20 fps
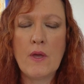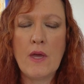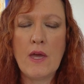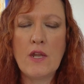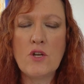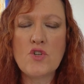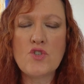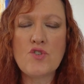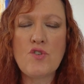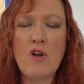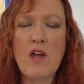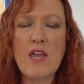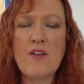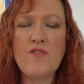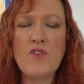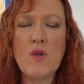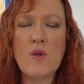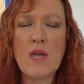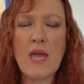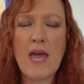And try,
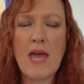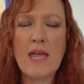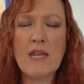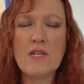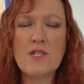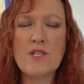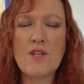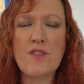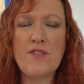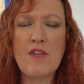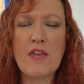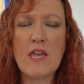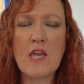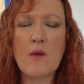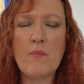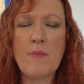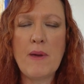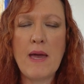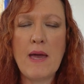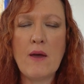if you can, to think
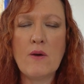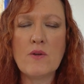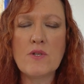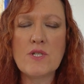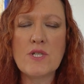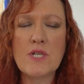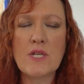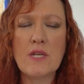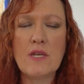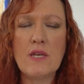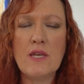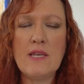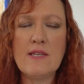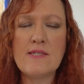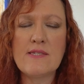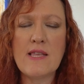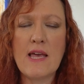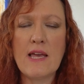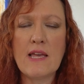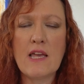about,
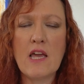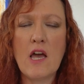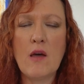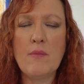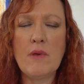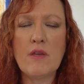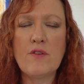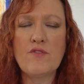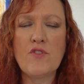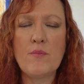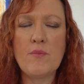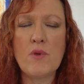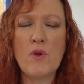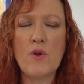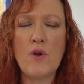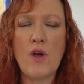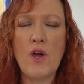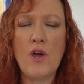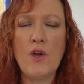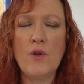is that coming from
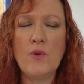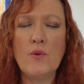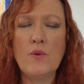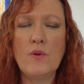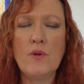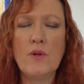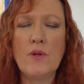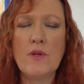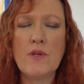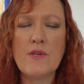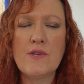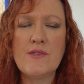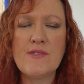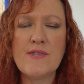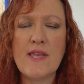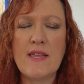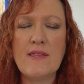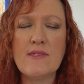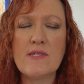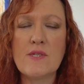your own
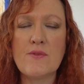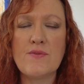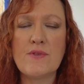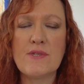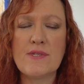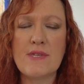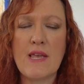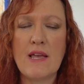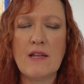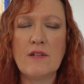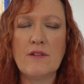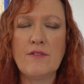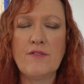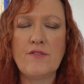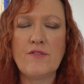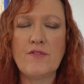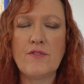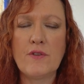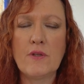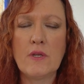sense of
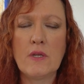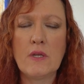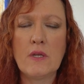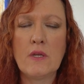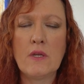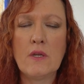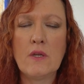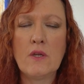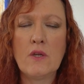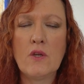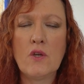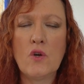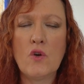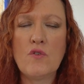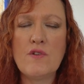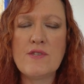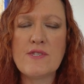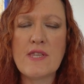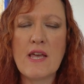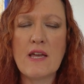self,
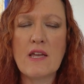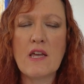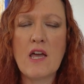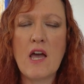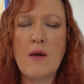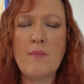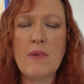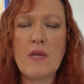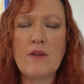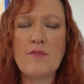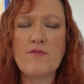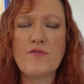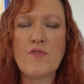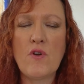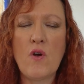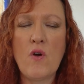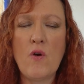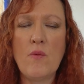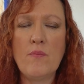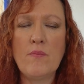or is that coming
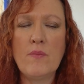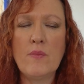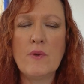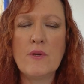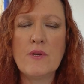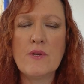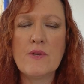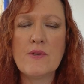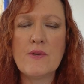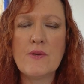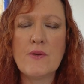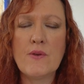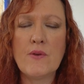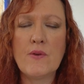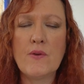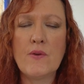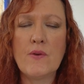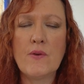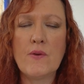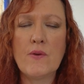from
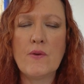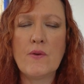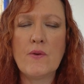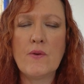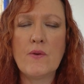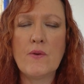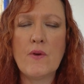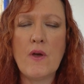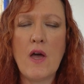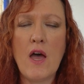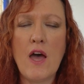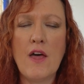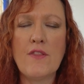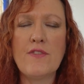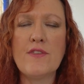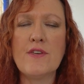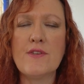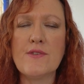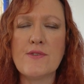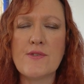
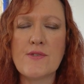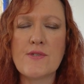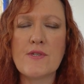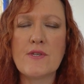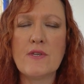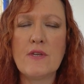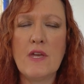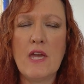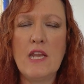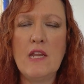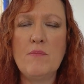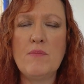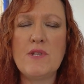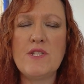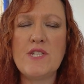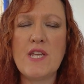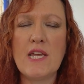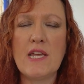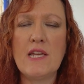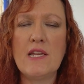others, and in
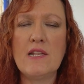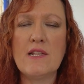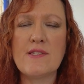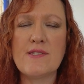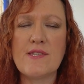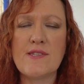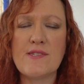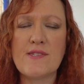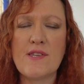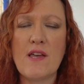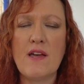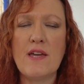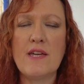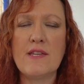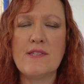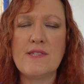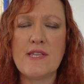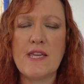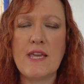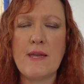particular
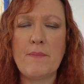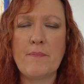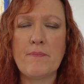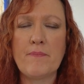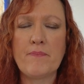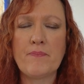society?